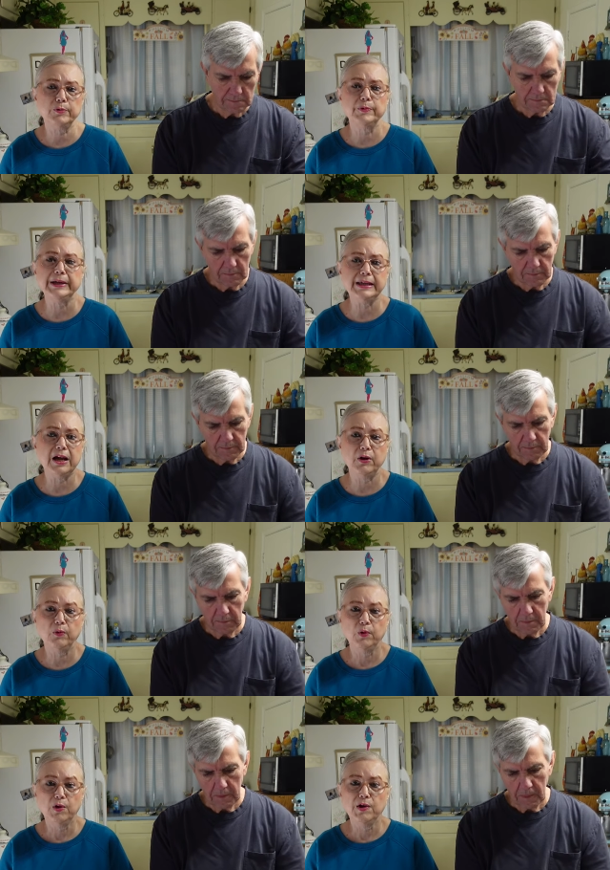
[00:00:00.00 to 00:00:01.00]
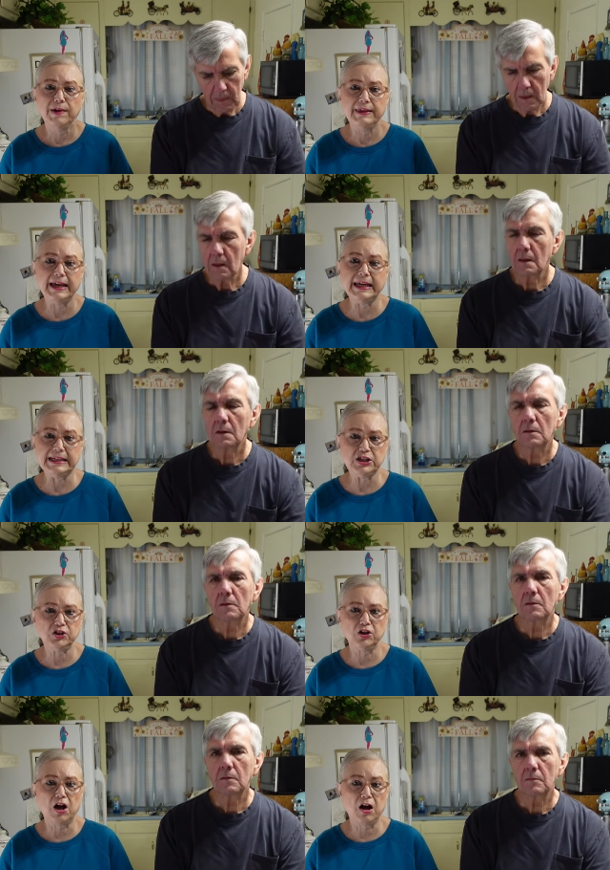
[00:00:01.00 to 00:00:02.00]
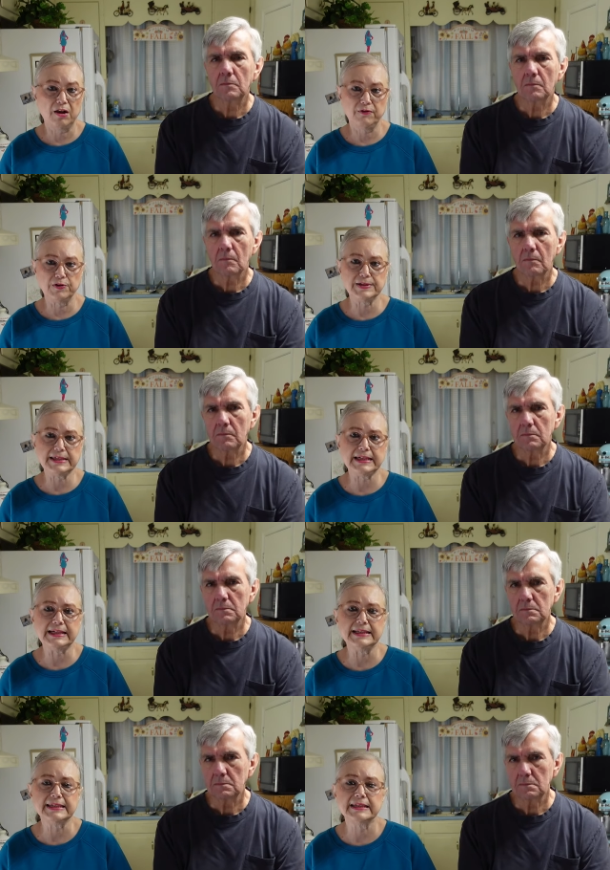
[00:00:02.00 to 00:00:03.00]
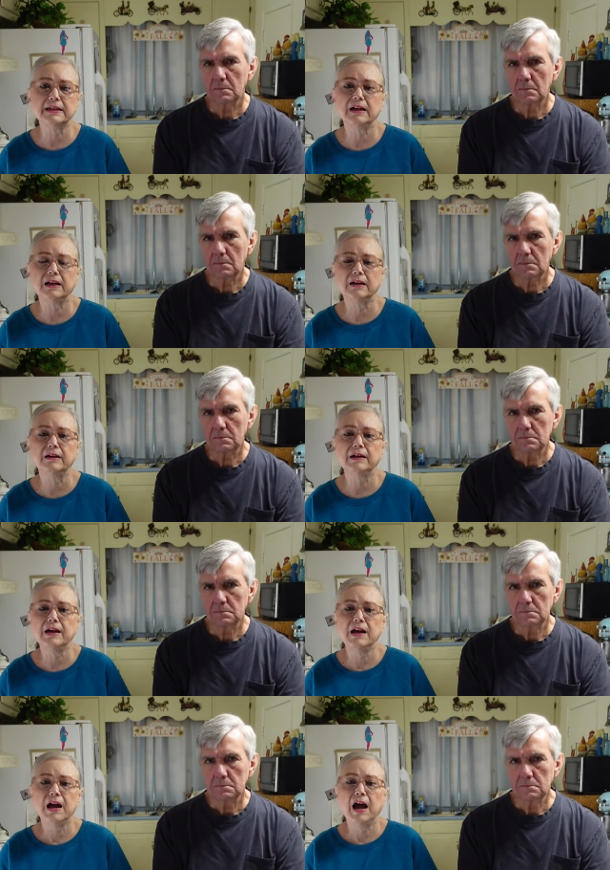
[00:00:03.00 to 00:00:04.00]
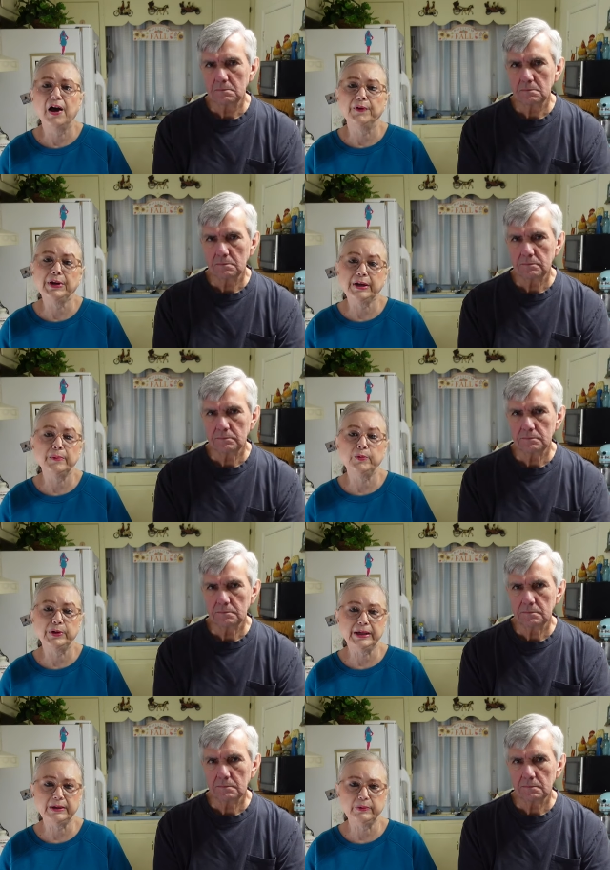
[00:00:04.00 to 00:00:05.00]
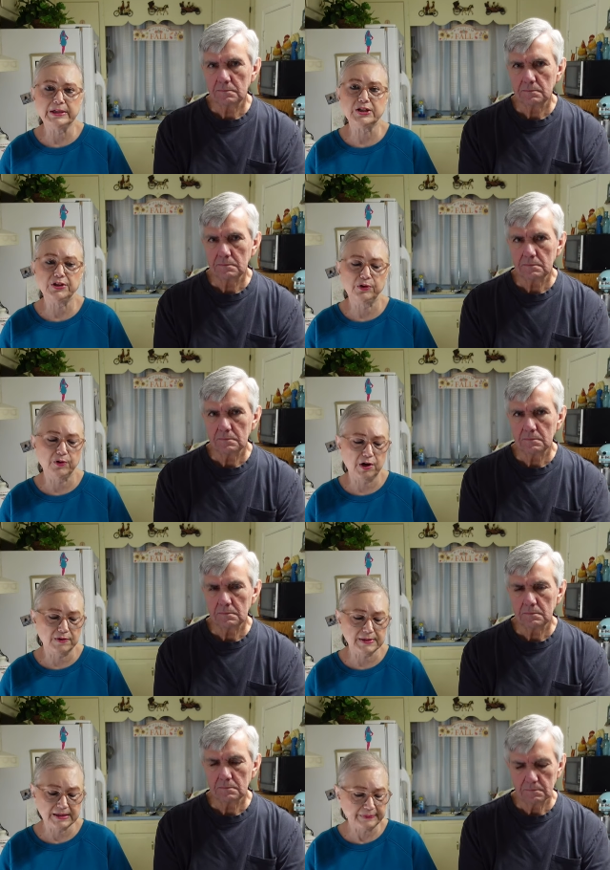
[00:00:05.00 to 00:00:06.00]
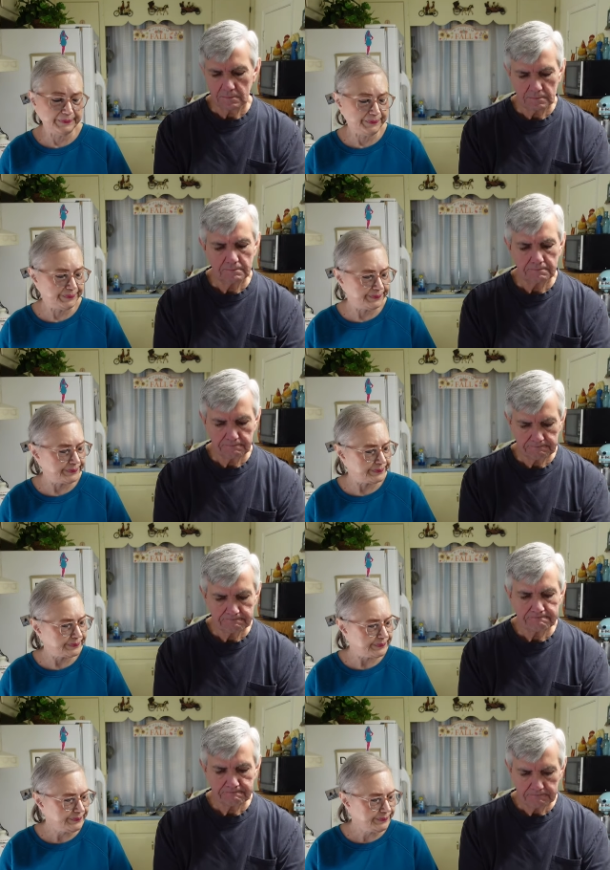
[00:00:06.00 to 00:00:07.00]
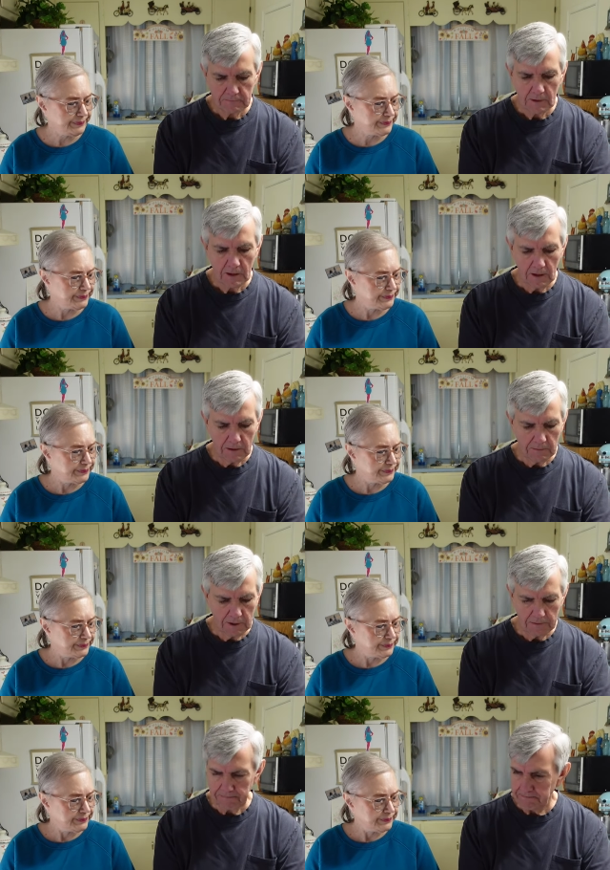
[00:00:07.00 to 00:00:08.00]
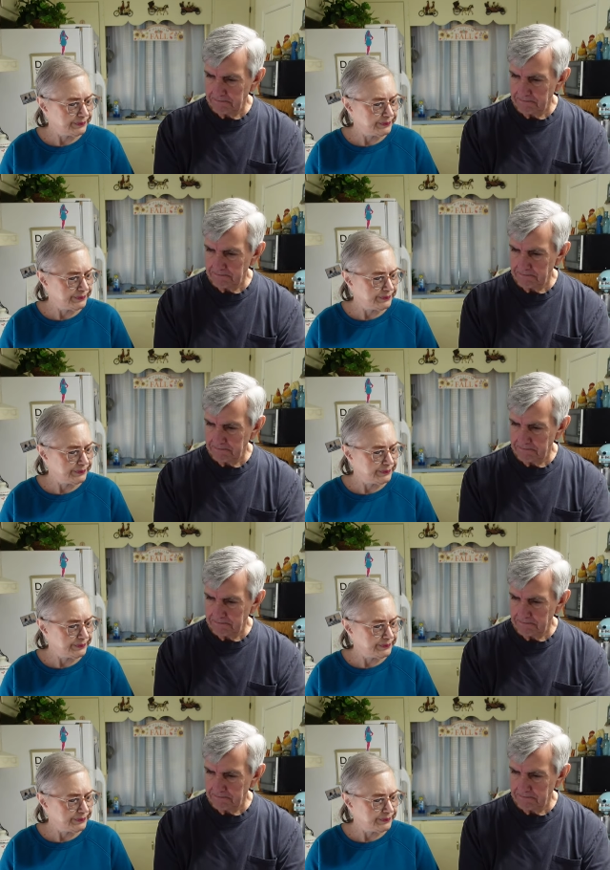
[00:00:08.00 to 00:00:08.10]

Speaker 1: when we know that He took all of our sins uh, on Him when He went to the cross. Amen.